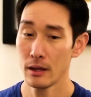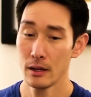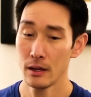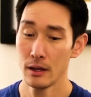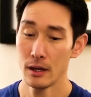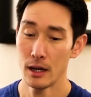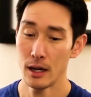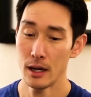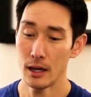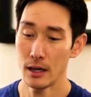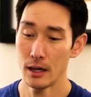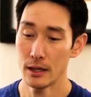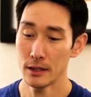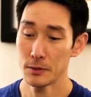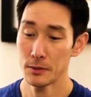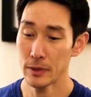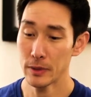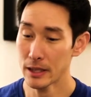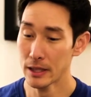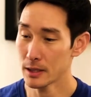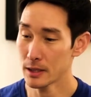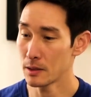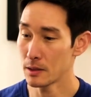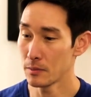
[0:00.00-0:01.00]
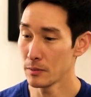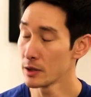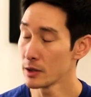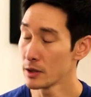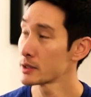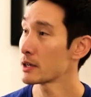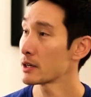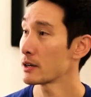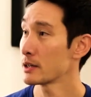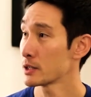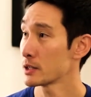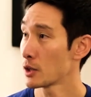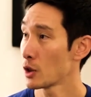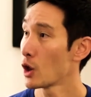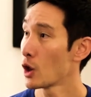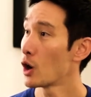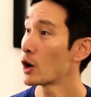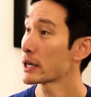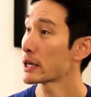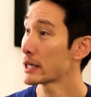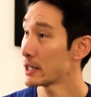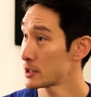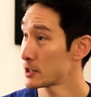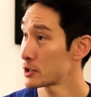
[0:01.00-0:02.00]
It's because the military has a
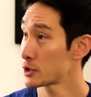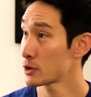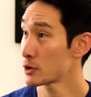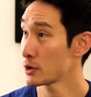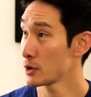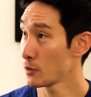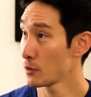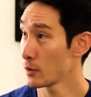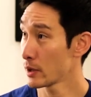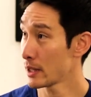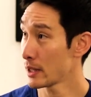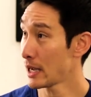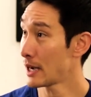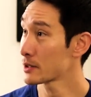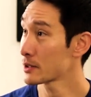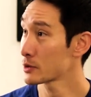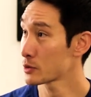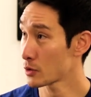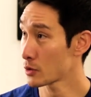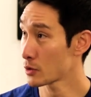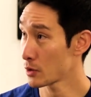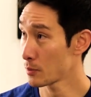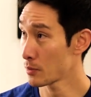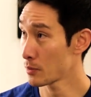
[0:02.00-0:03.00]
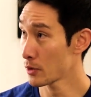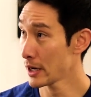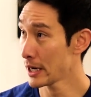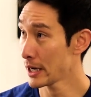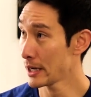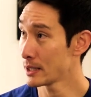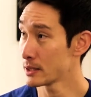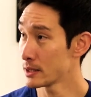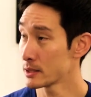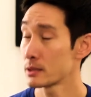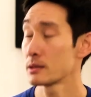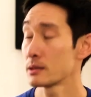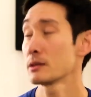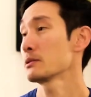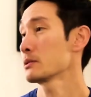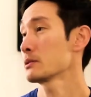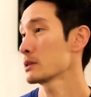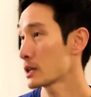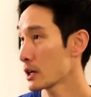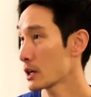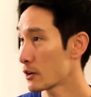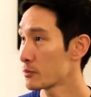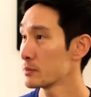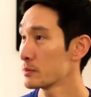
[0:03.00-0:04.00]
long history with outdoor brands,
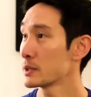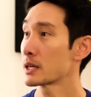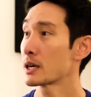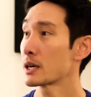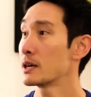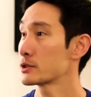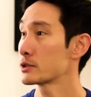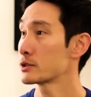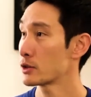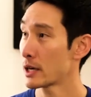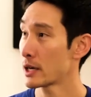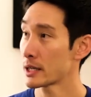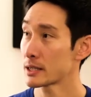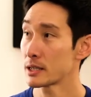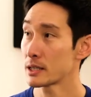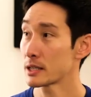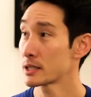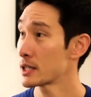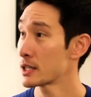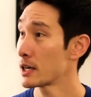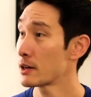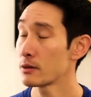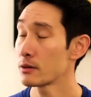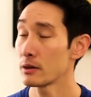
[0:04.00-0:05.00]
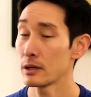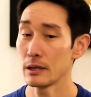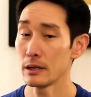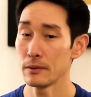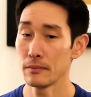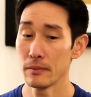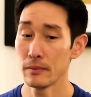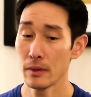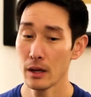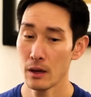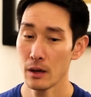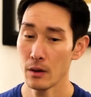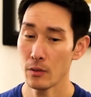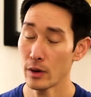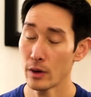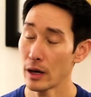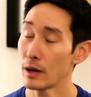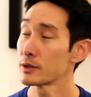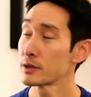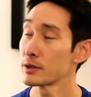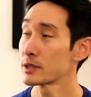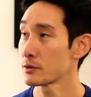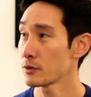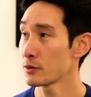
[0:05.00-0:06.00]
government contracts, et cetera. And when I
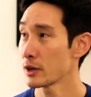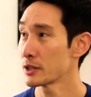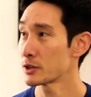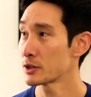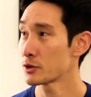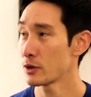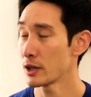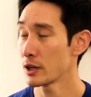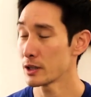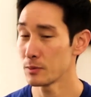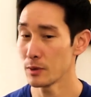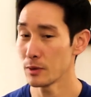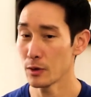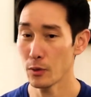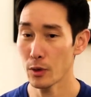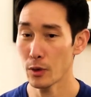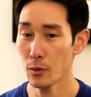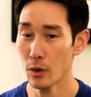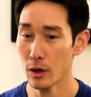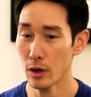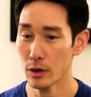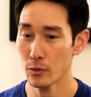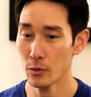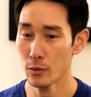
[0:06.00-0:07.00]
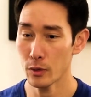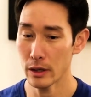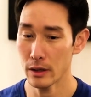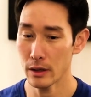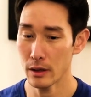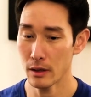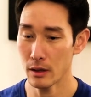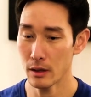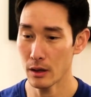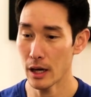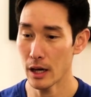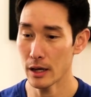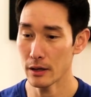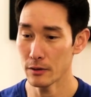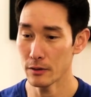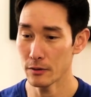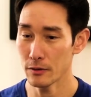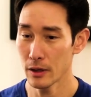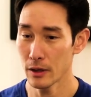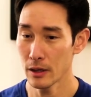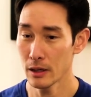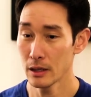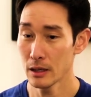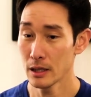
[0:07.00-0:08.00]
was in Ranger Regiment, we worked with a lot
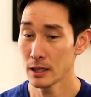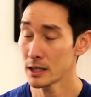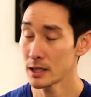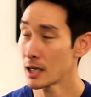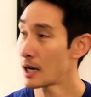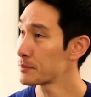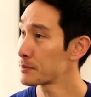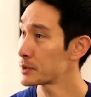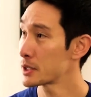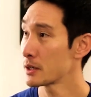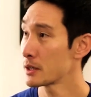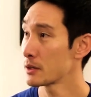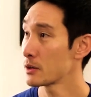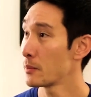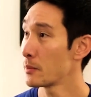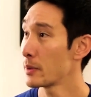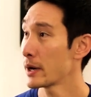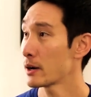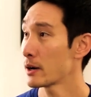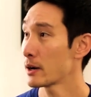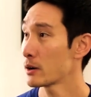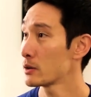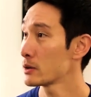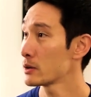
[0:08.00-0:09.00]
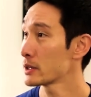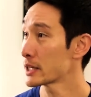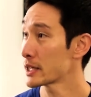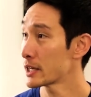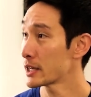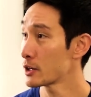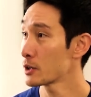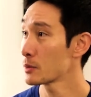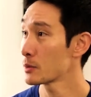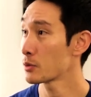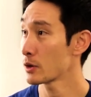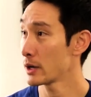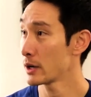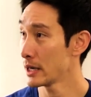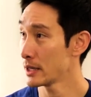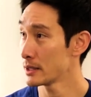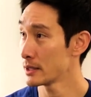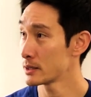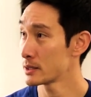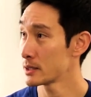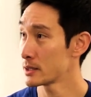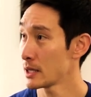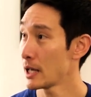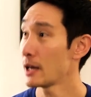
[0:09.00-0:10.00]
of top tier apparel and gear
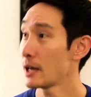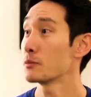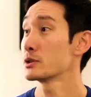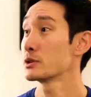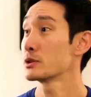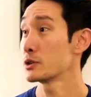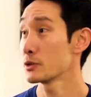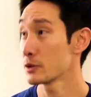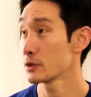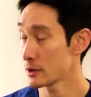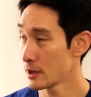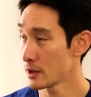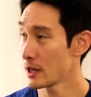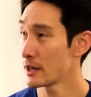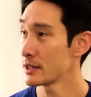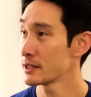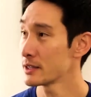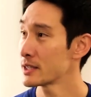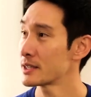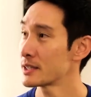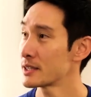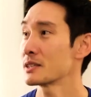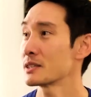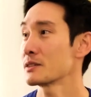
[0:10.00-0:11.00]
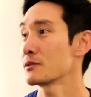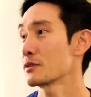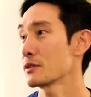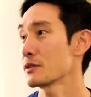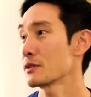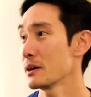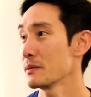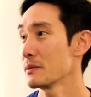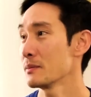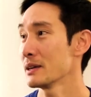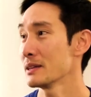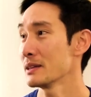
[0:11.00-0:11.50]
brands, and we're doing a lot of testing for them.